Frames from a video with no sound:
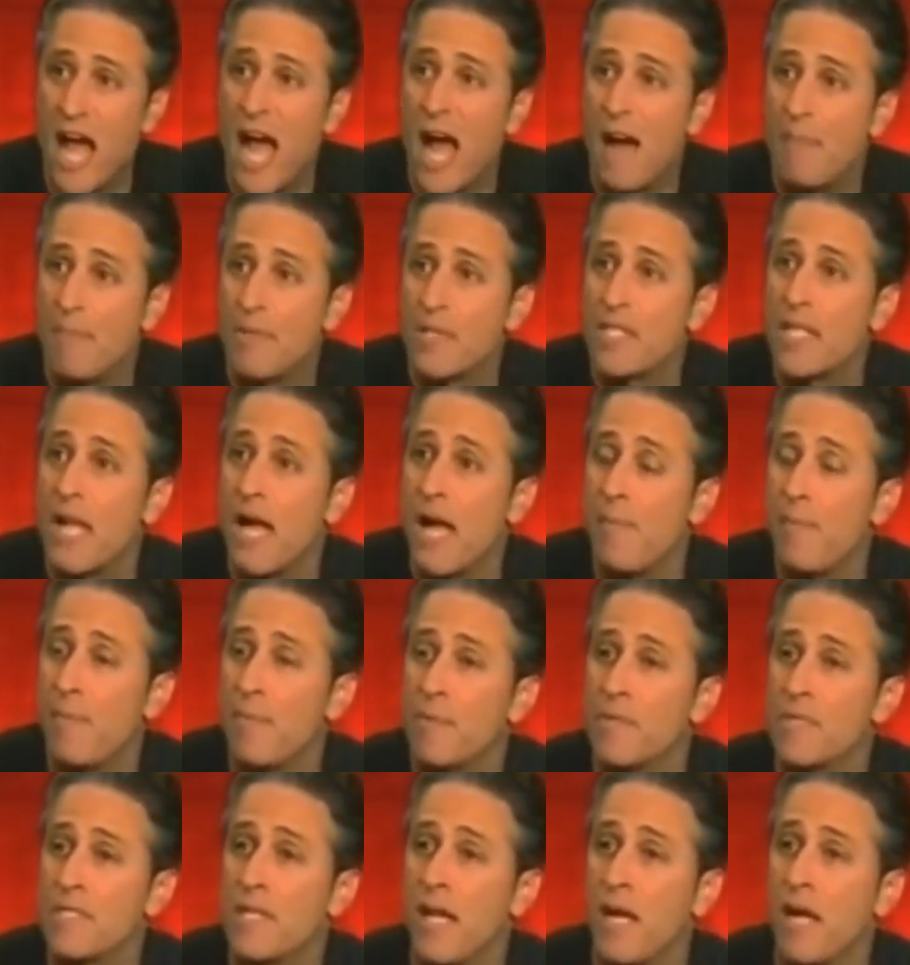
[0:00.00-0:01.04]

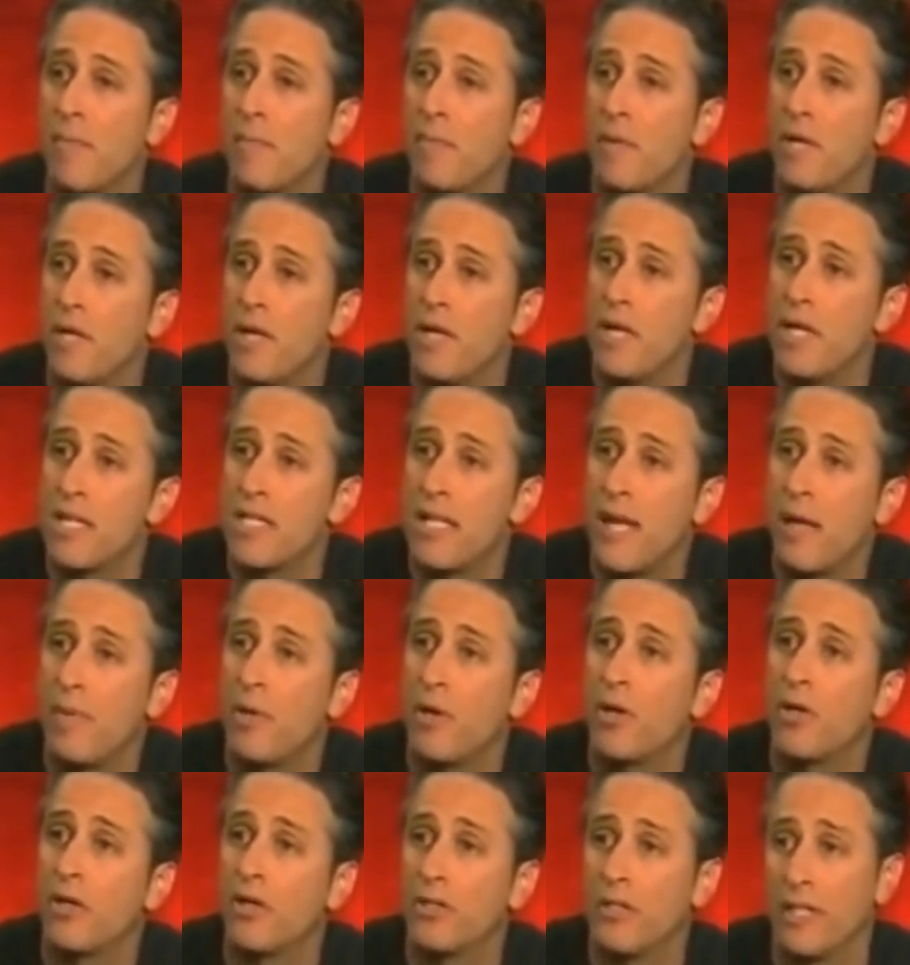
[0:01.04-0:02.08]
Stop
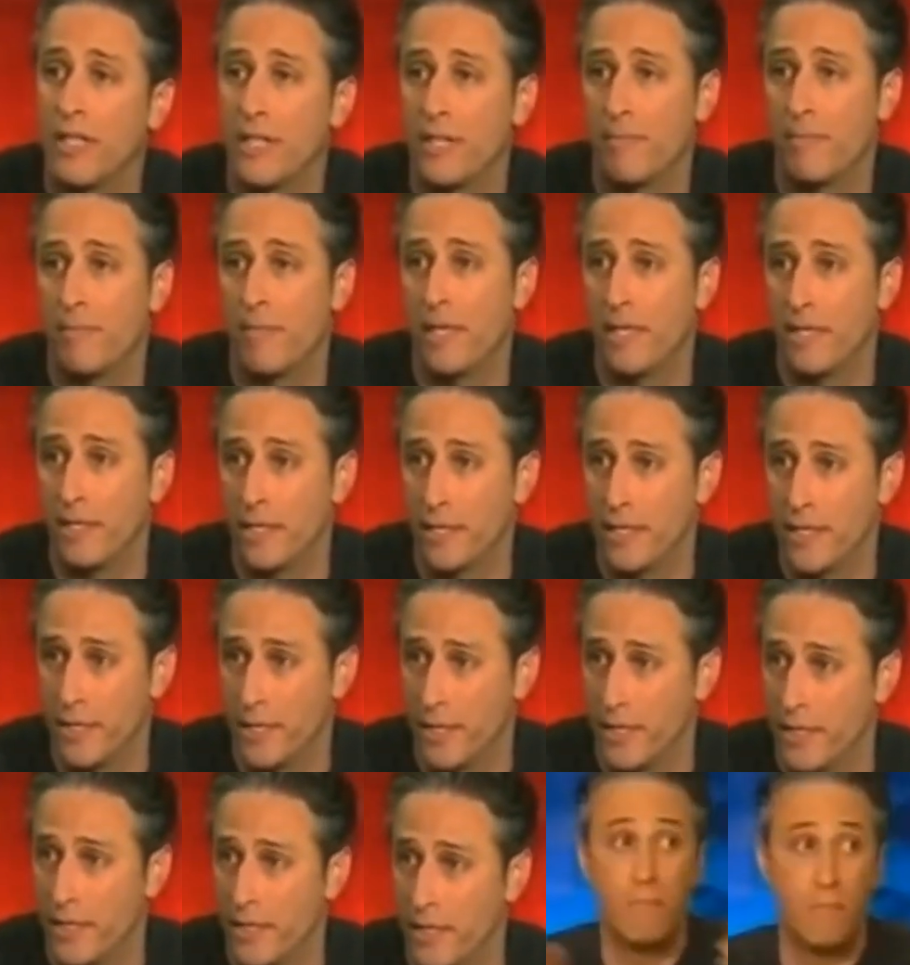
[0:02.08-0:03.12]
hurting
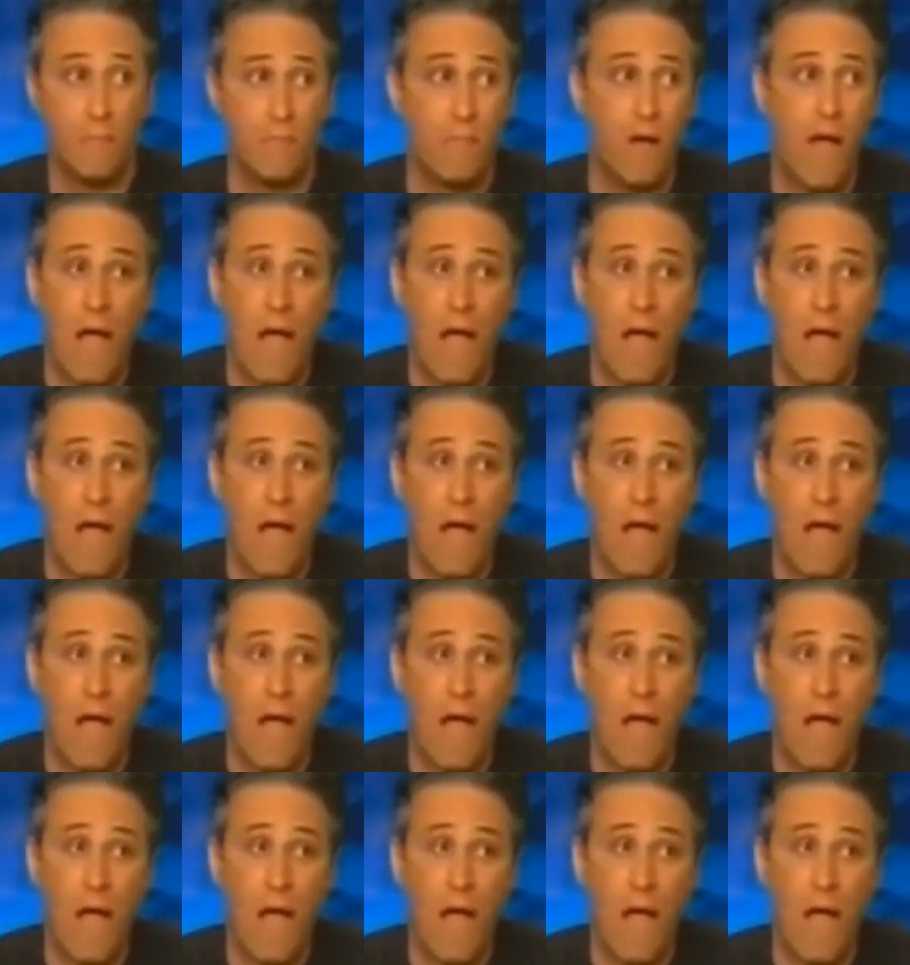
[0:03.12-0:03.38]
America. Okay.